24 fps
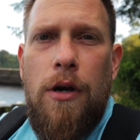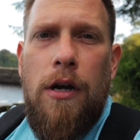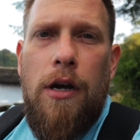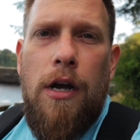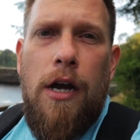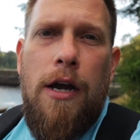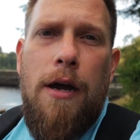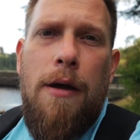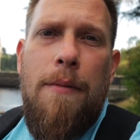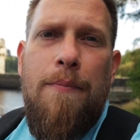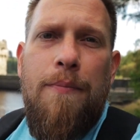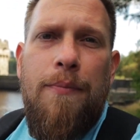
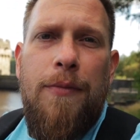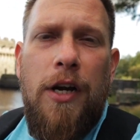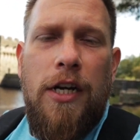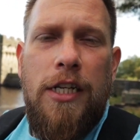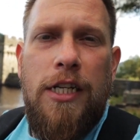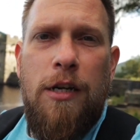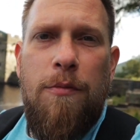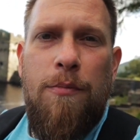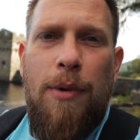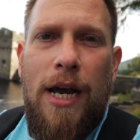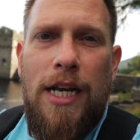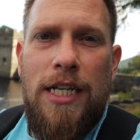I
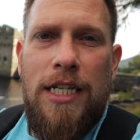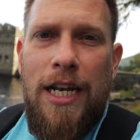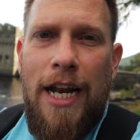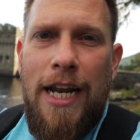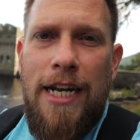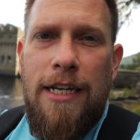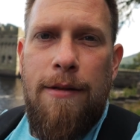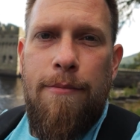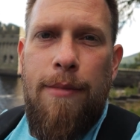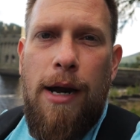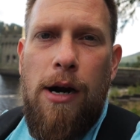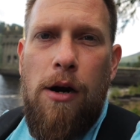did pass
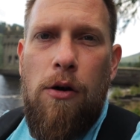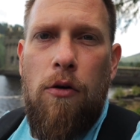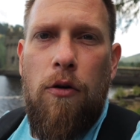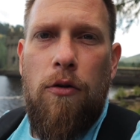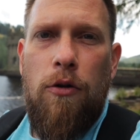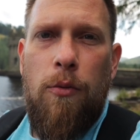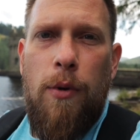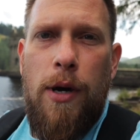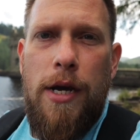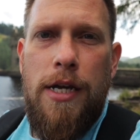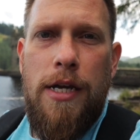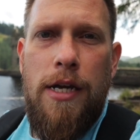Lady Bower on
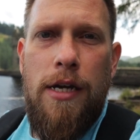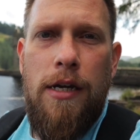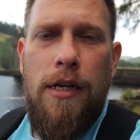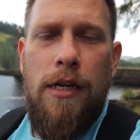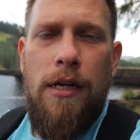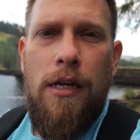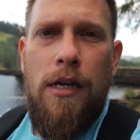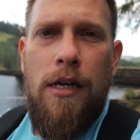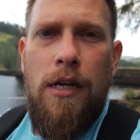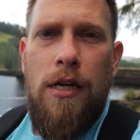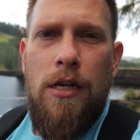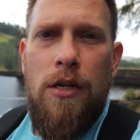the way,
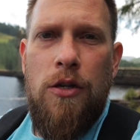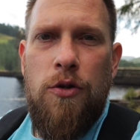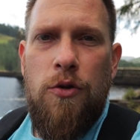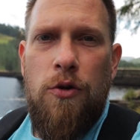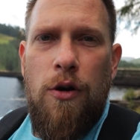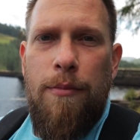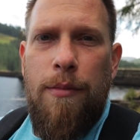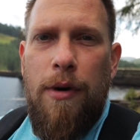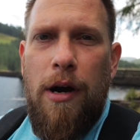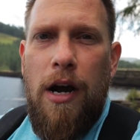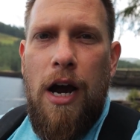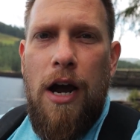so
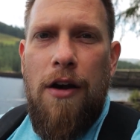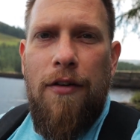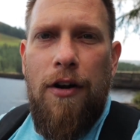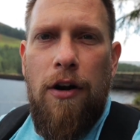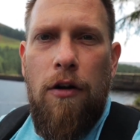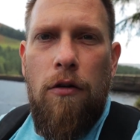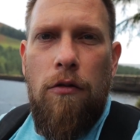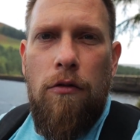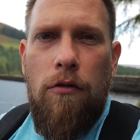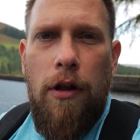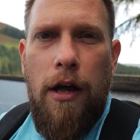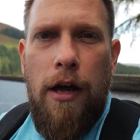I might have a
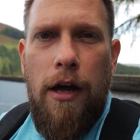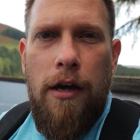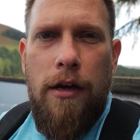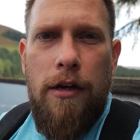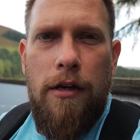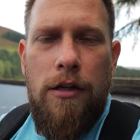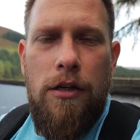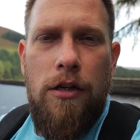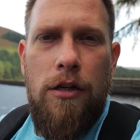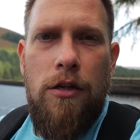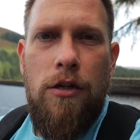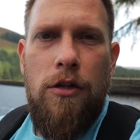little
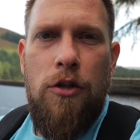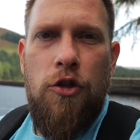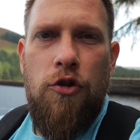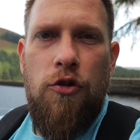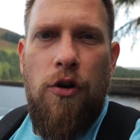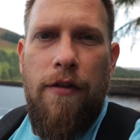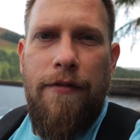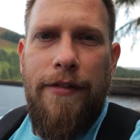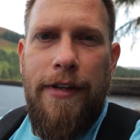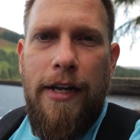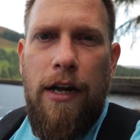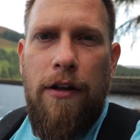
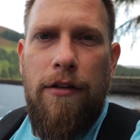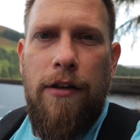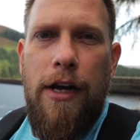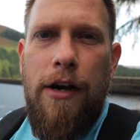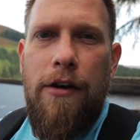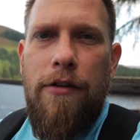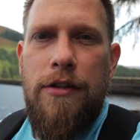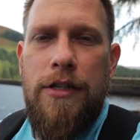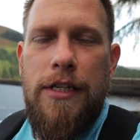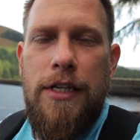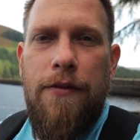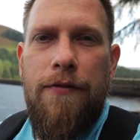drive down there
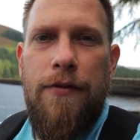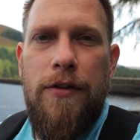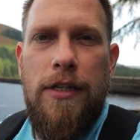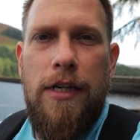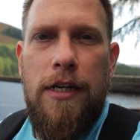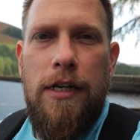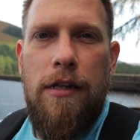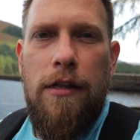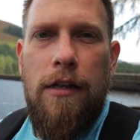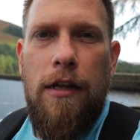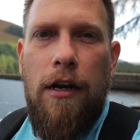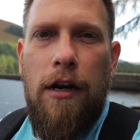and see if there's
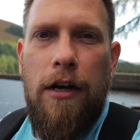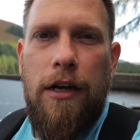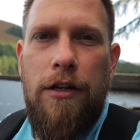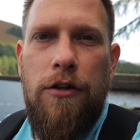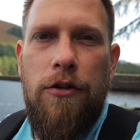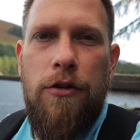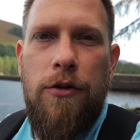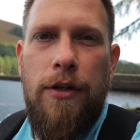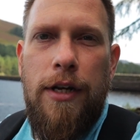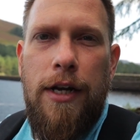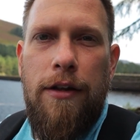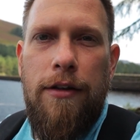anything I can
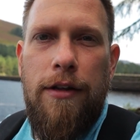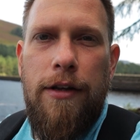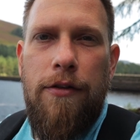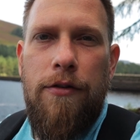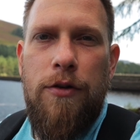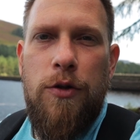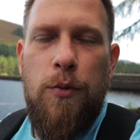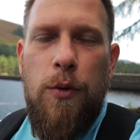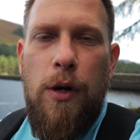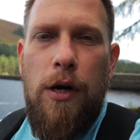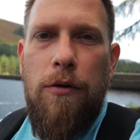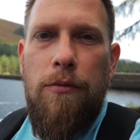do down there
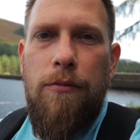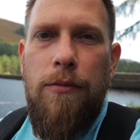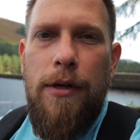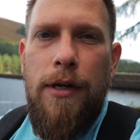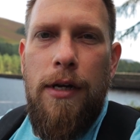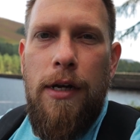as well.